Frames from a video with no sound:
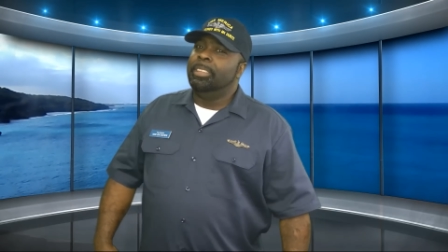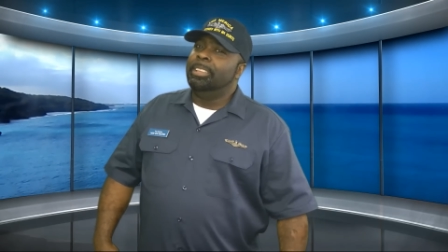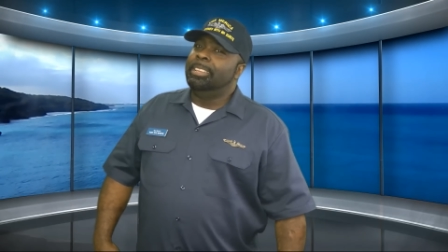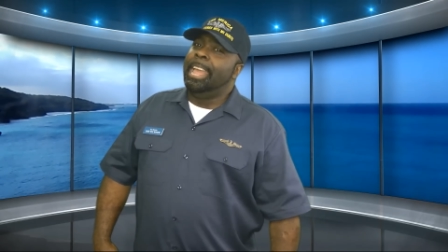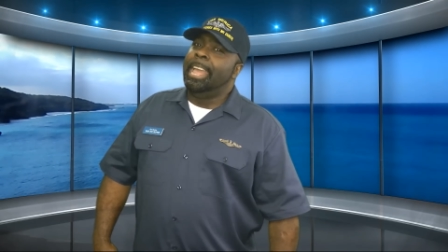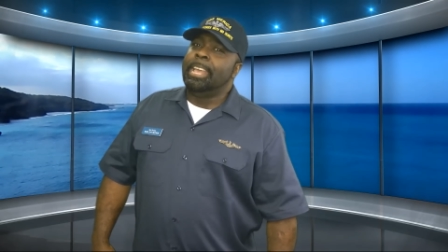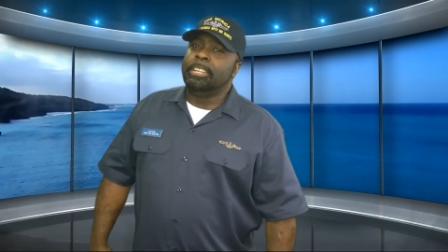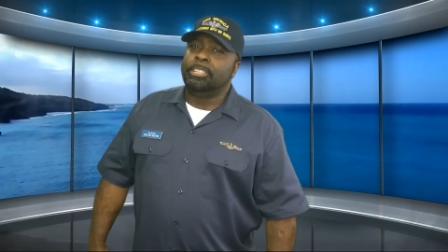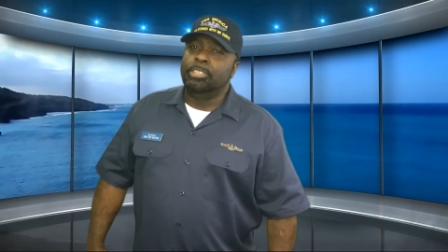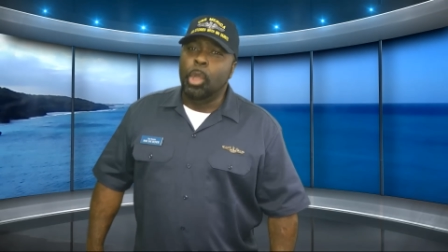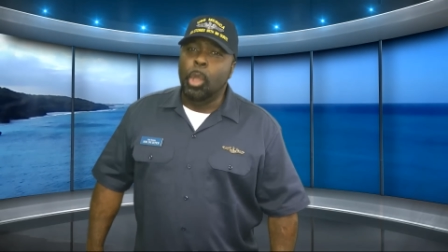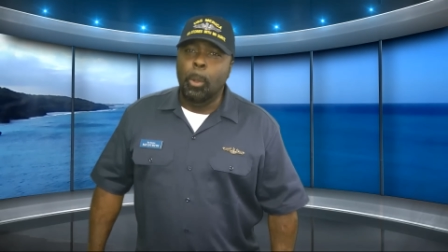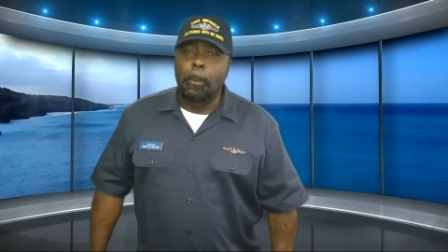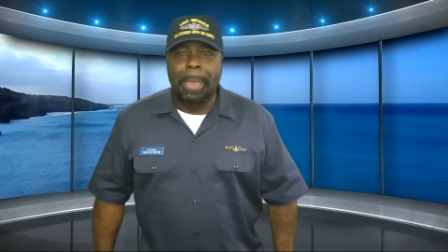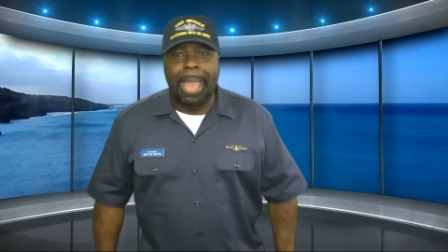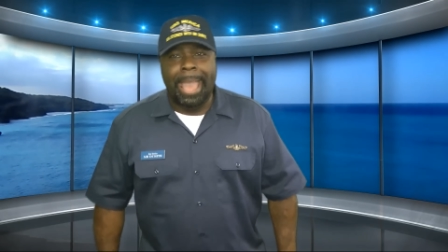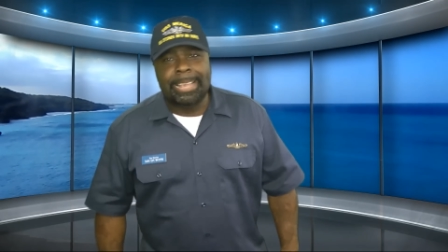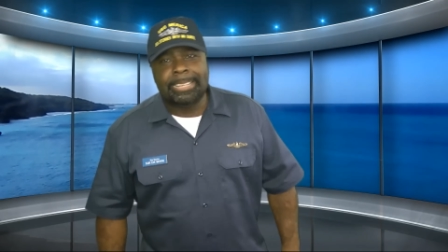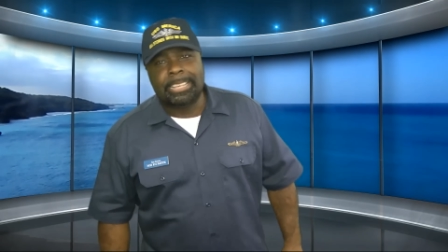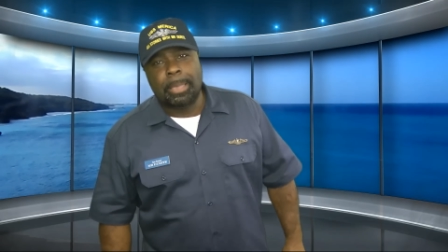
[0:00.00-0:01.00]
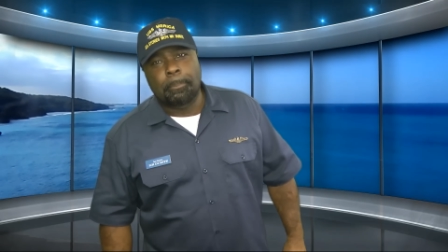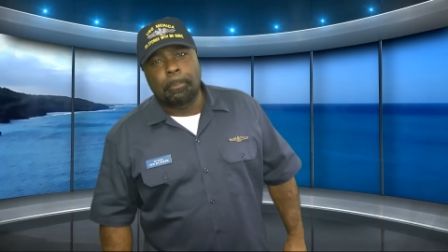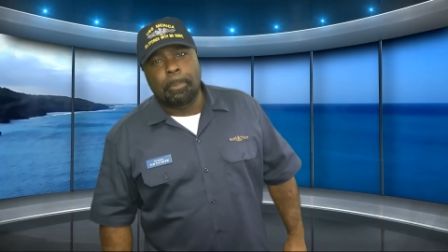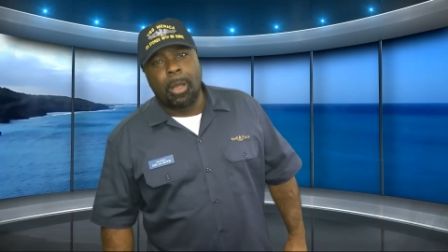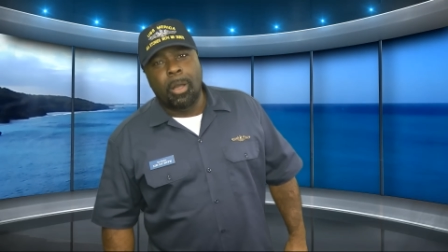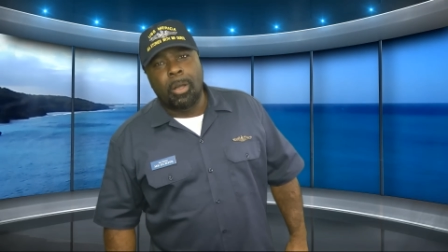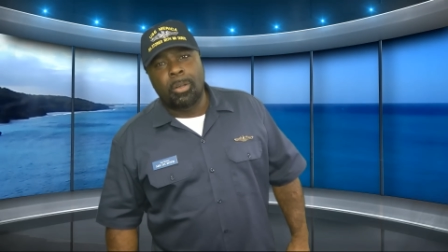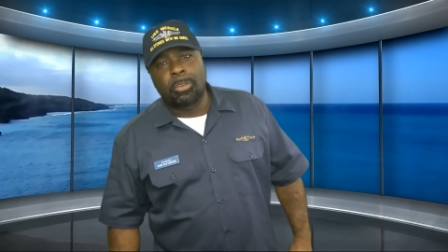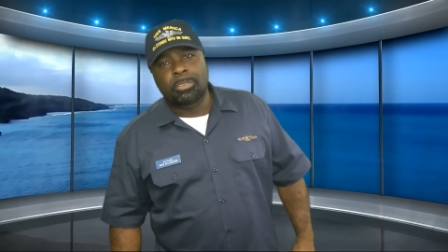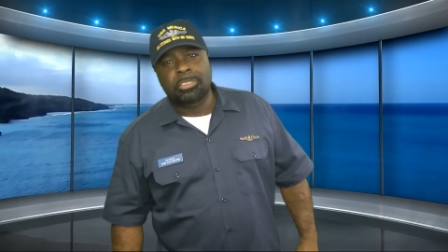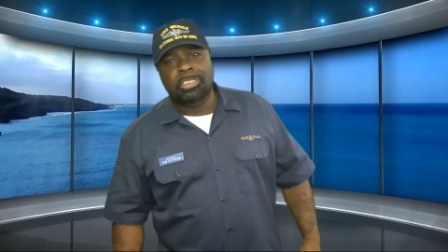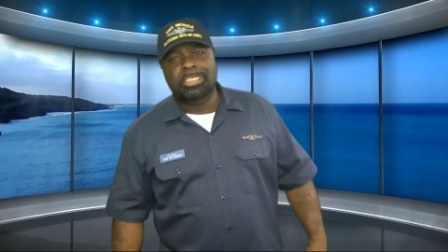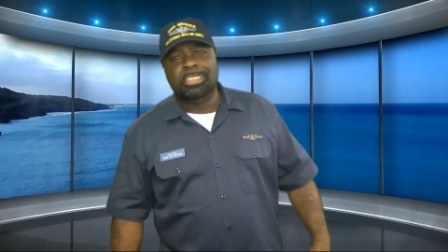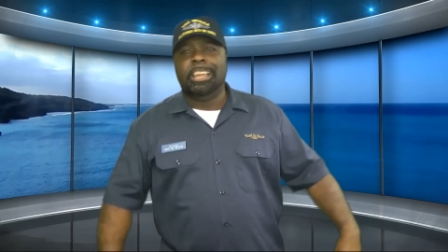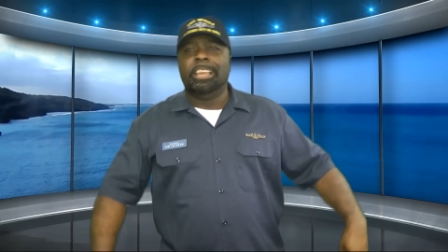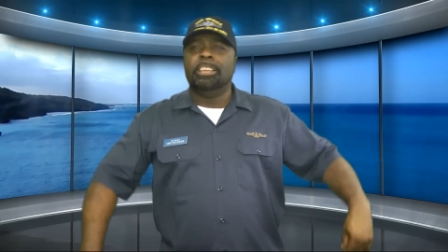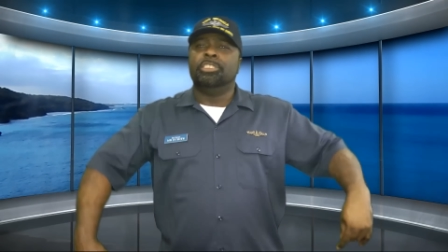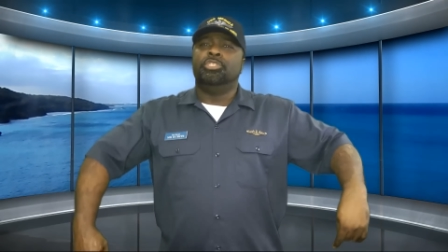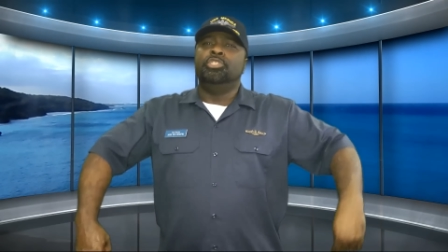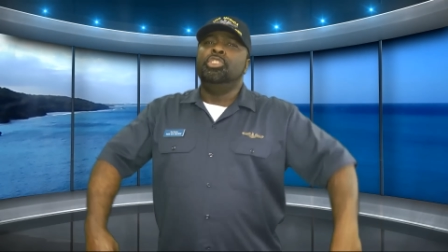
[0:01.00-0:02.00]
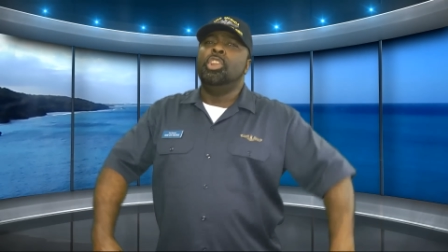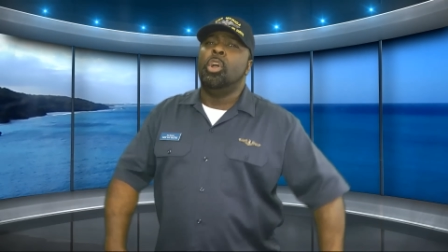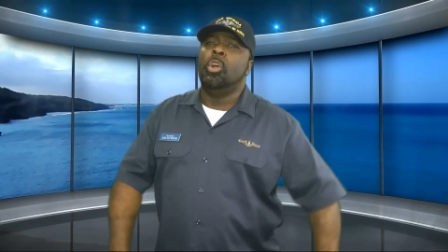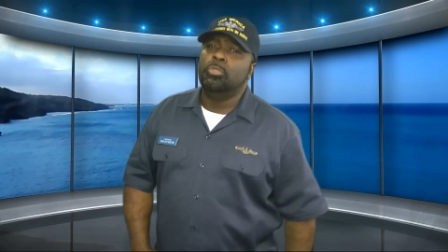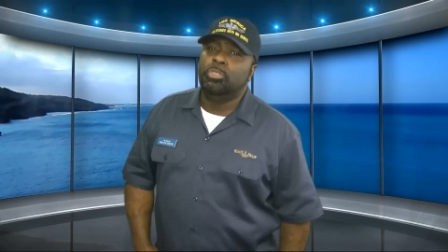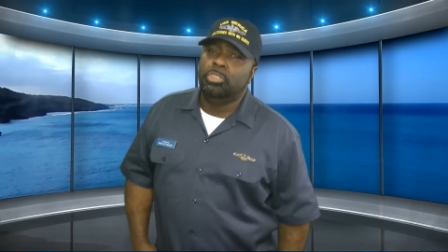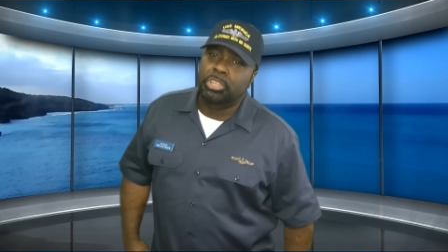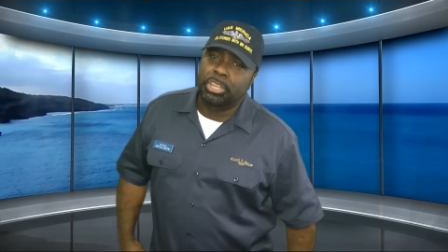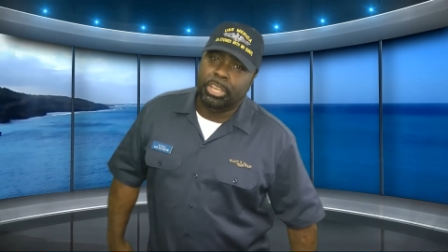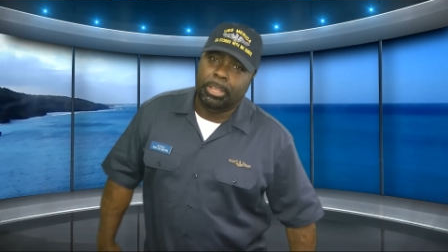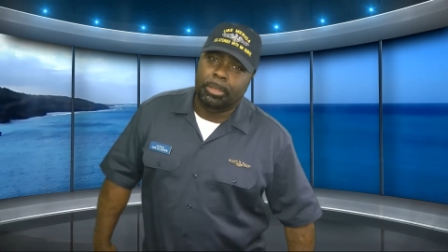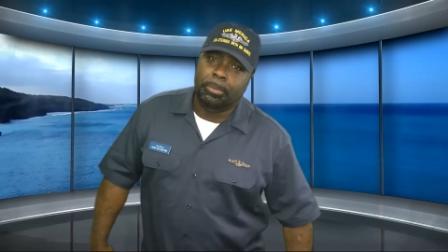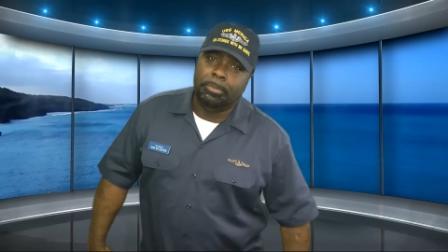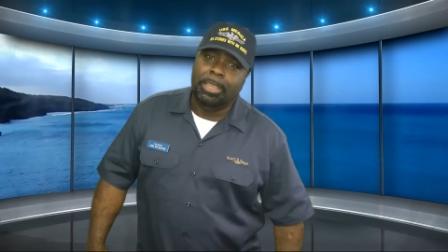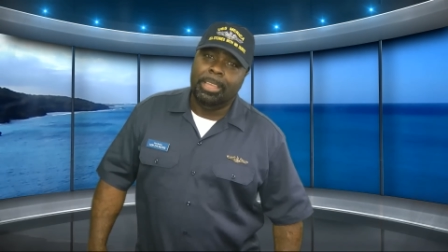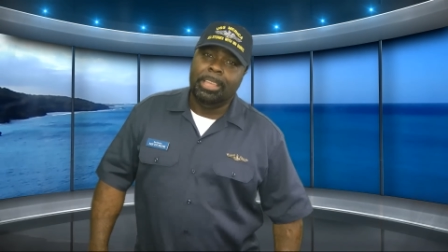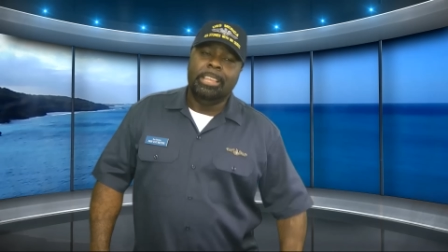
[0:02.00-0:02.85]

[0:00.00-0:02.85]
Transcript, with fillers: There's no basketballs. There's no gym.